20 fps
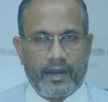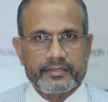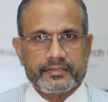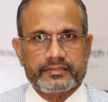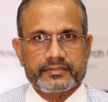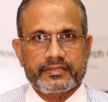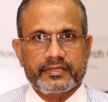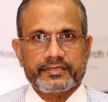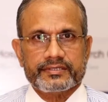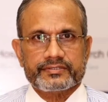
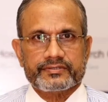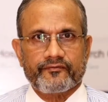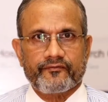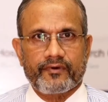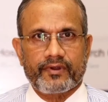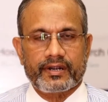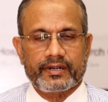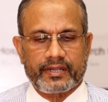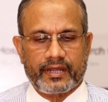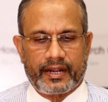On this
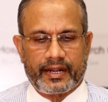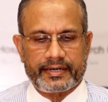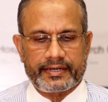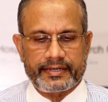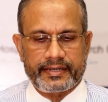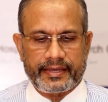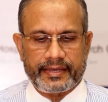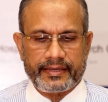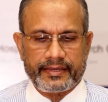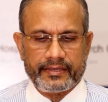World
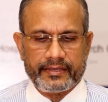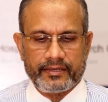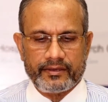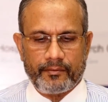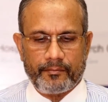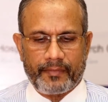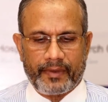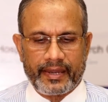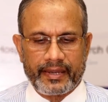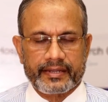Heart Day,
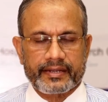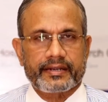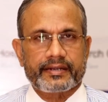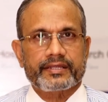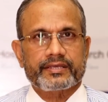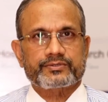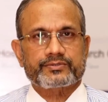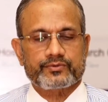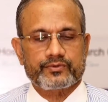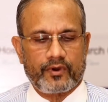my
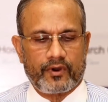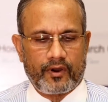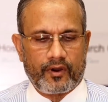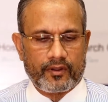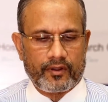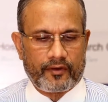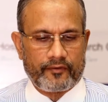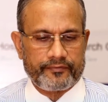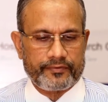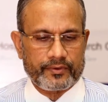greetings to
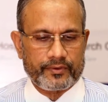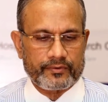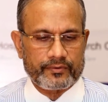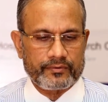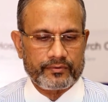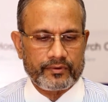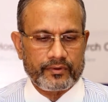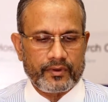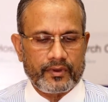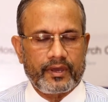all of you
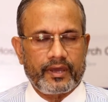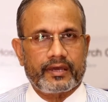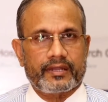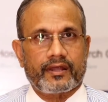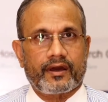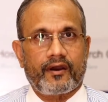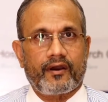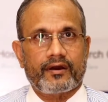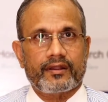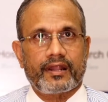
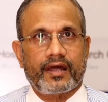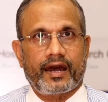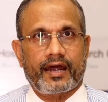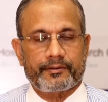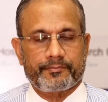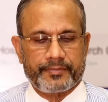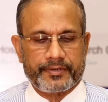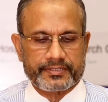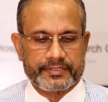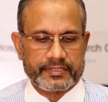and all
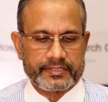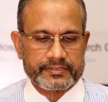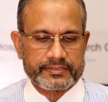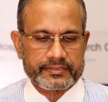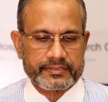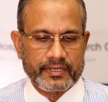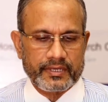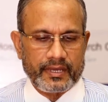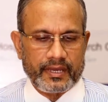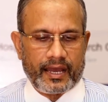heart
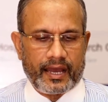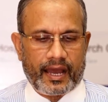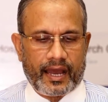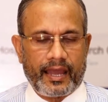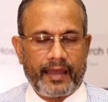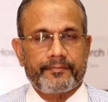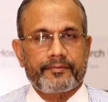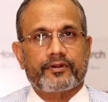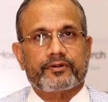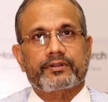patients.
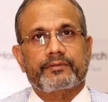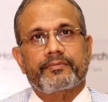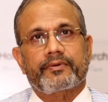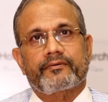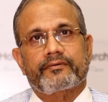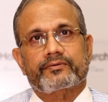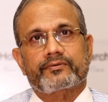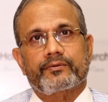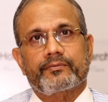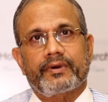I am Dr.
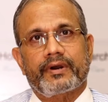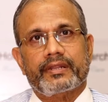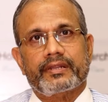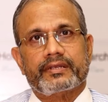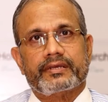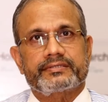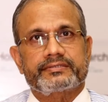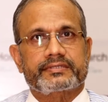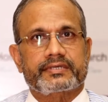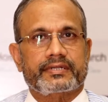Pavan Kumar,
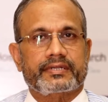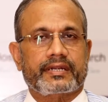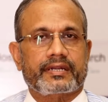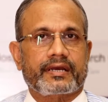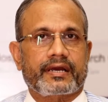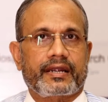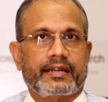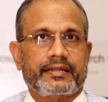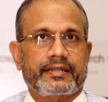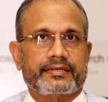
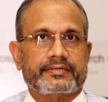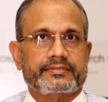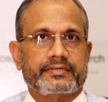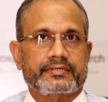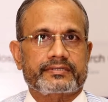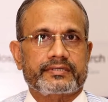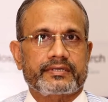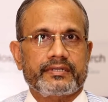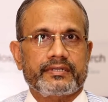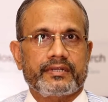consultant cardiac
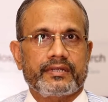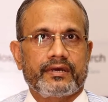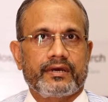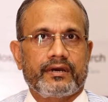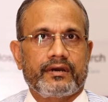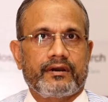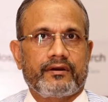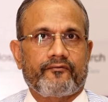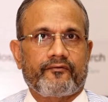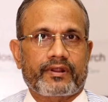surgeon,
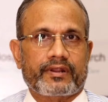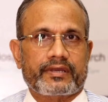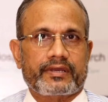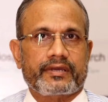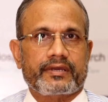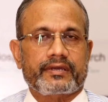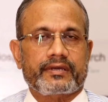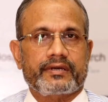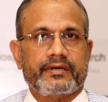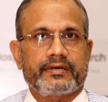
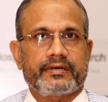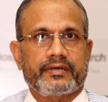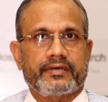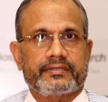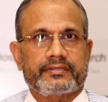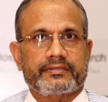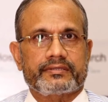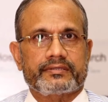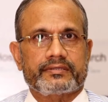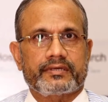working
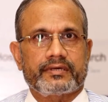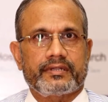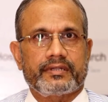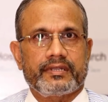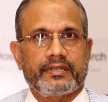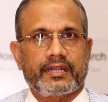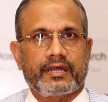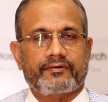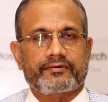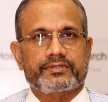in
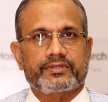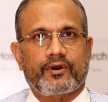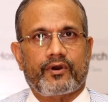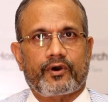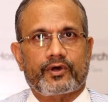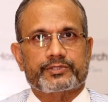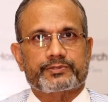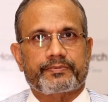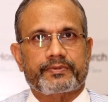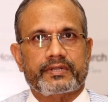Lilavati
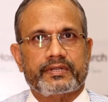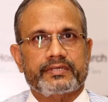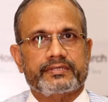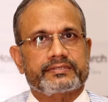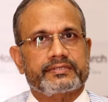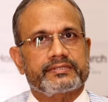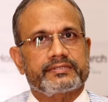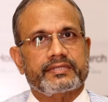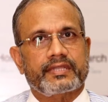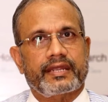Hospital
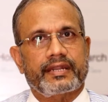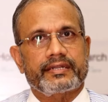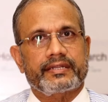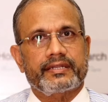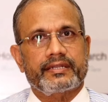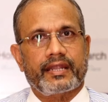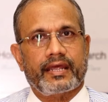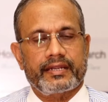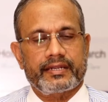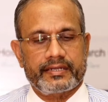since
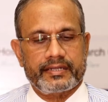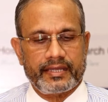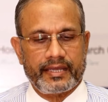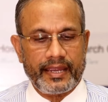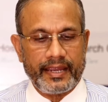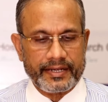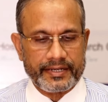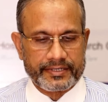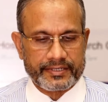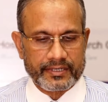
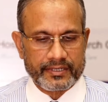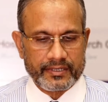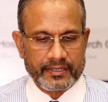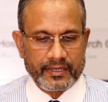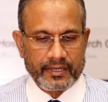1998.